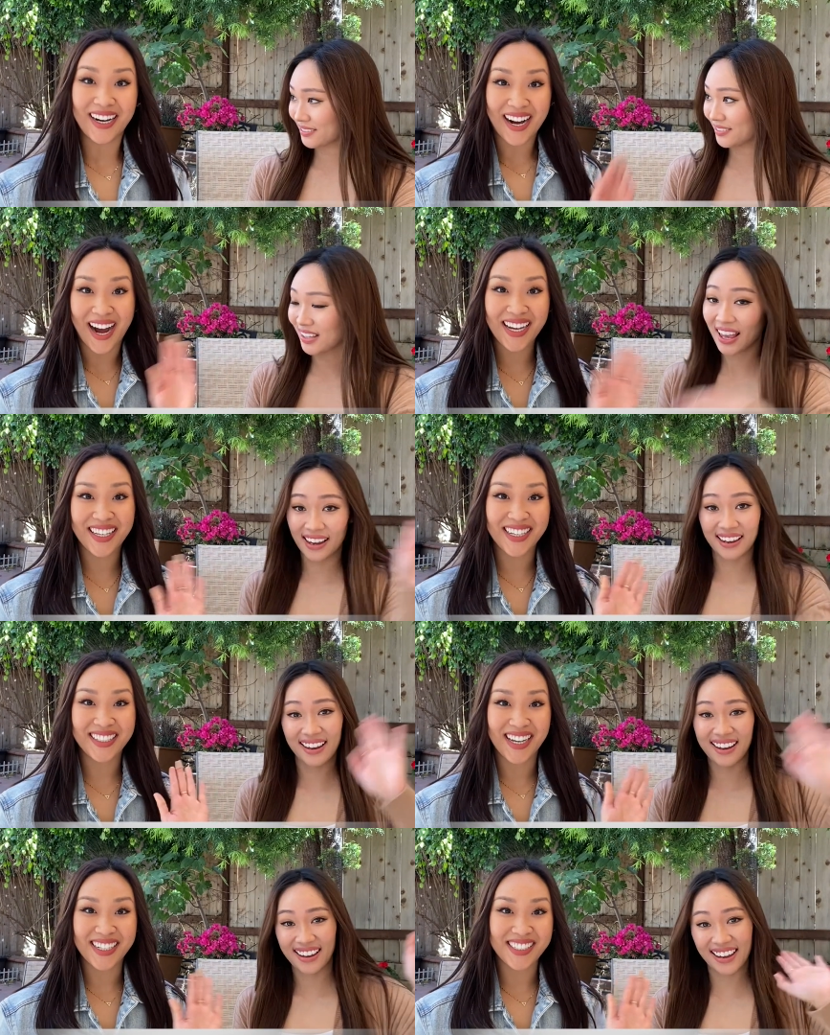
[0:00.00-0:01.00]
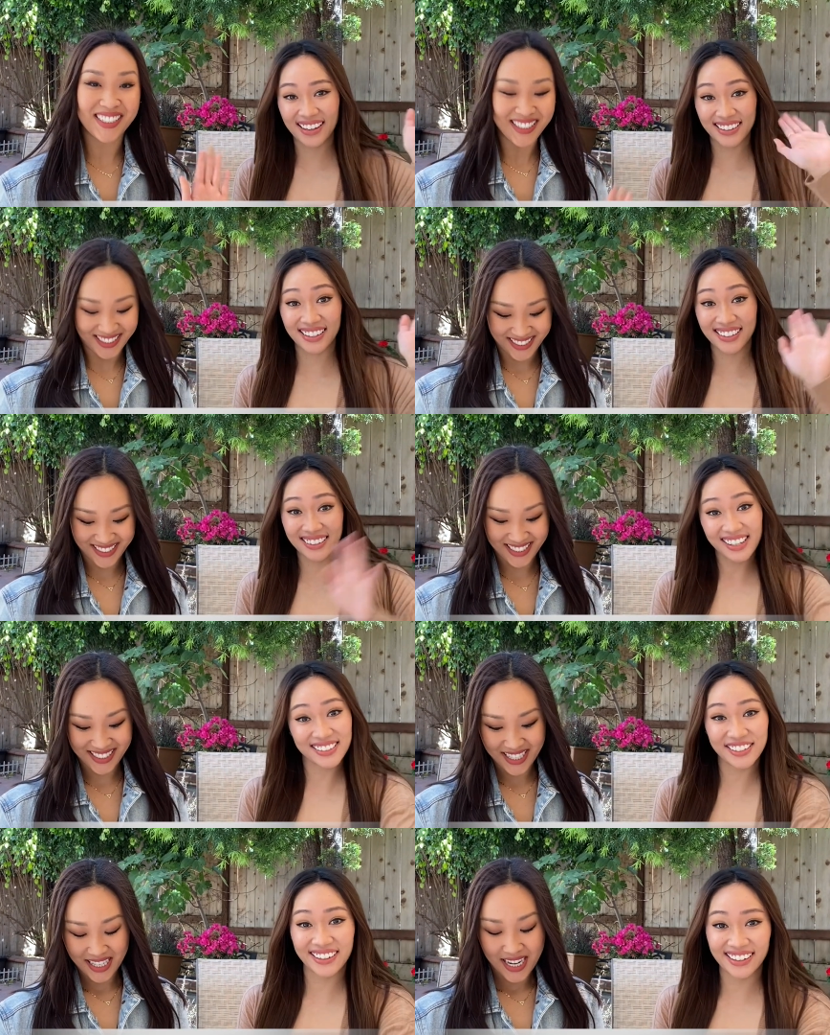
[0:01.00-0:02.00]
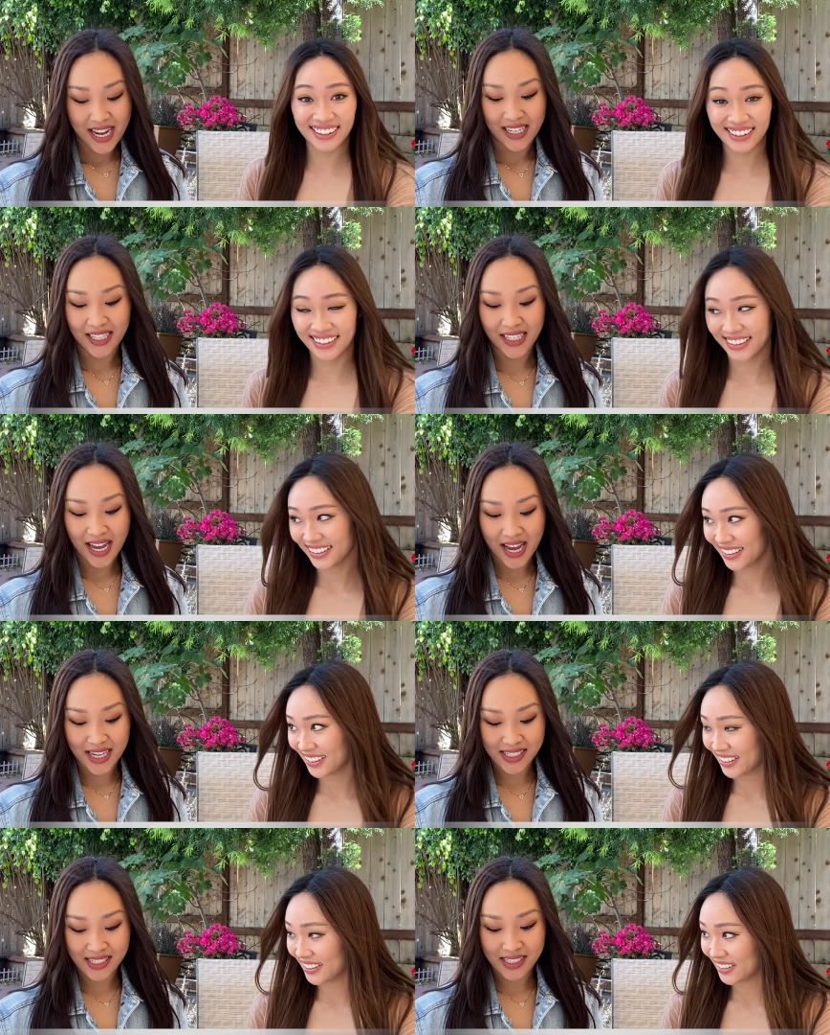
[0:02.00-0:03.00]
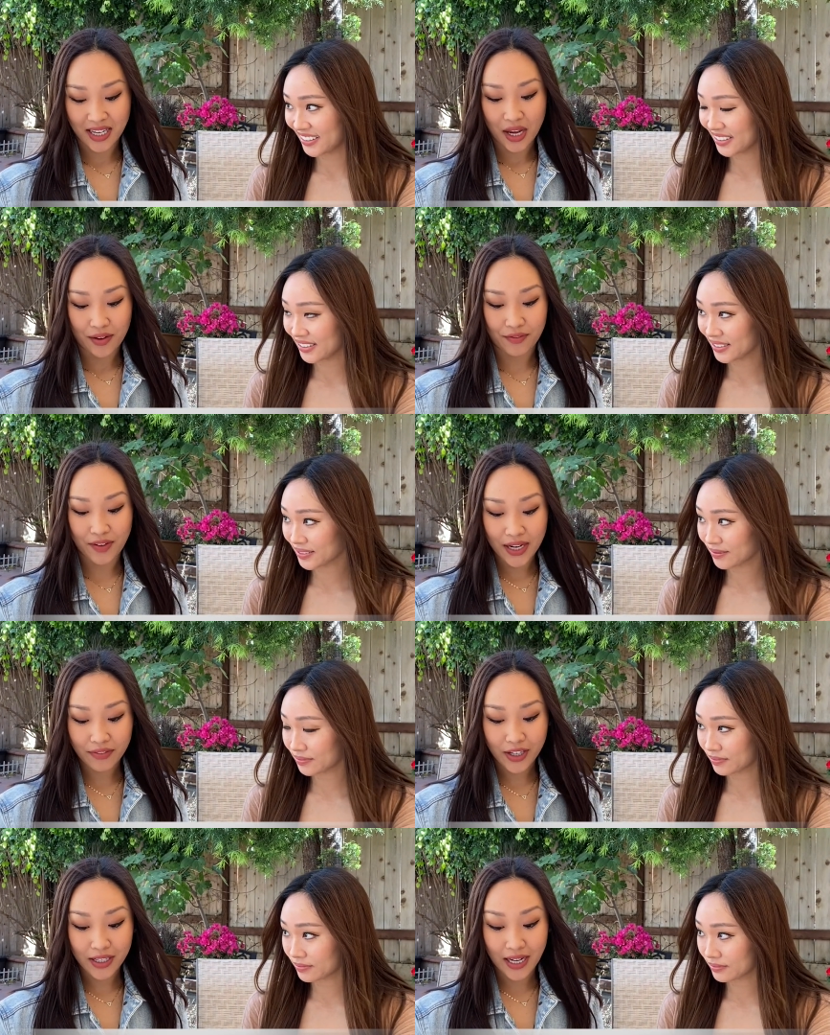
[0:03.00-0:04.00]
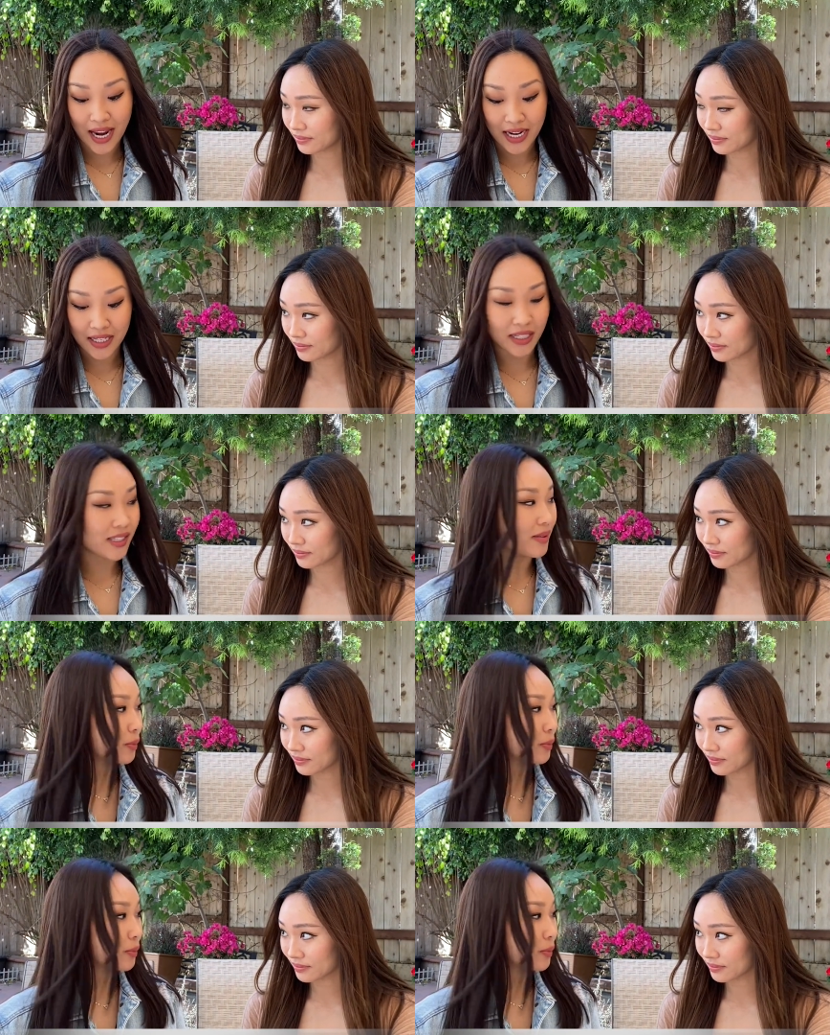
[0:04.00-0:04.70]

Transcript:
Speaker 1: Hi Geek Collector. Hey Geek Collector. He asks, favorite 80s